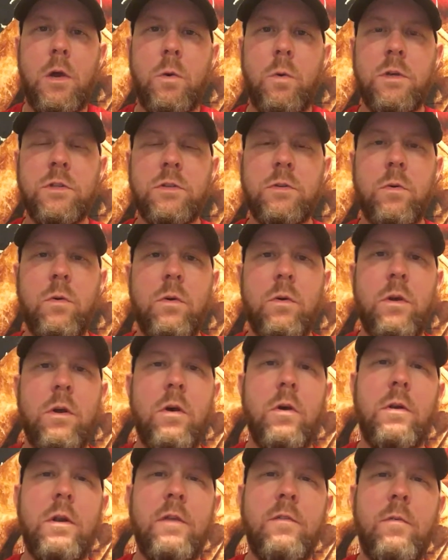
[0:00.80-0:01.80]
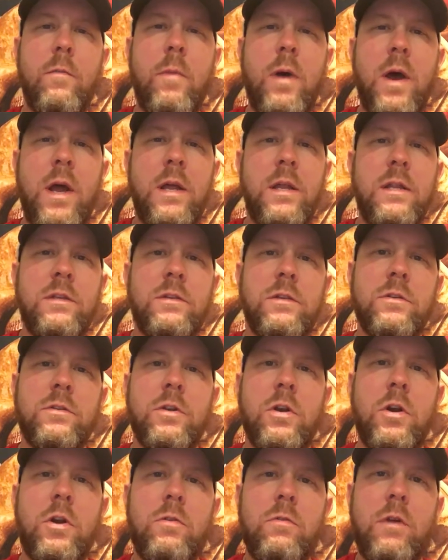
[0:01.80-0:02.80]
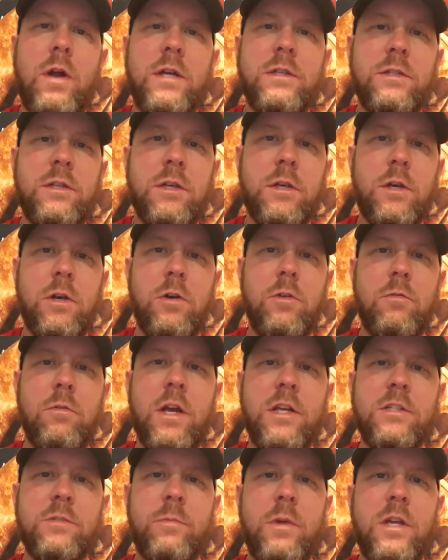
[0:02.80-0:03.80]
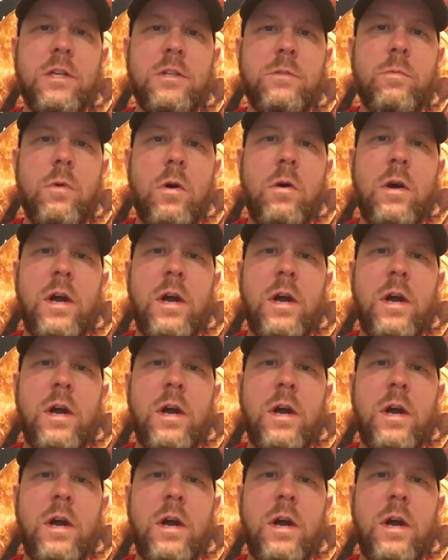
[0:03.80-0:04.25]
What's going on everybody? This is Kurt Rice at Kurt Rice Baseball.